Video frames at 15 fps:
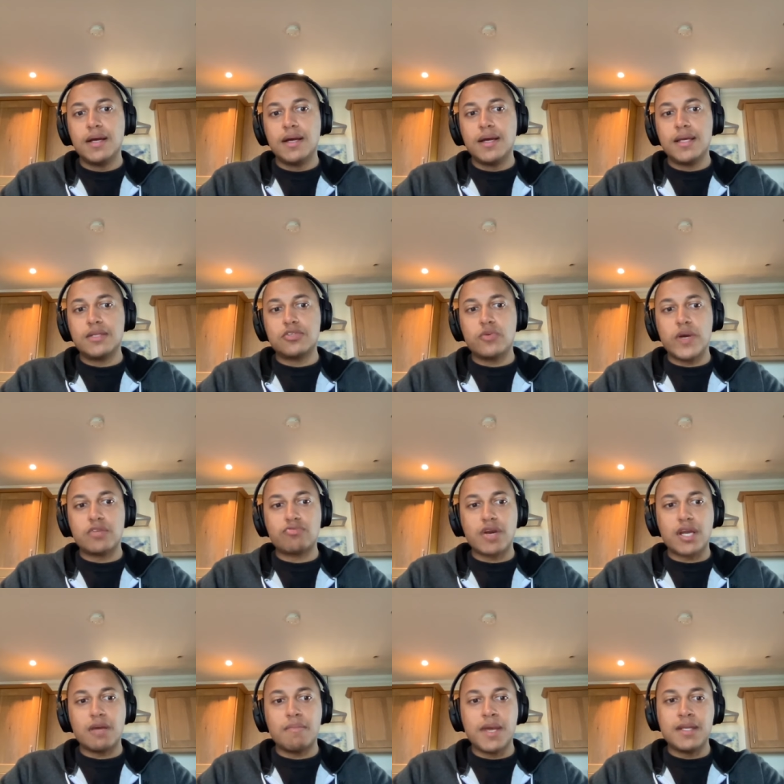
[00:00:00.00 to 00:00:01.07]
it's always
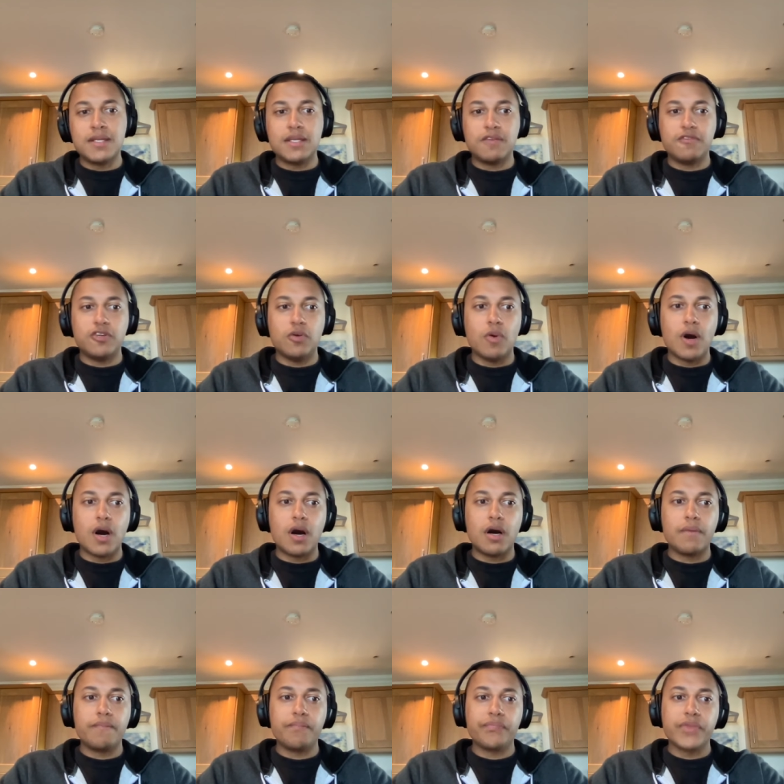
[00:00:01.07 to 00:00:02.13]
recommended if you are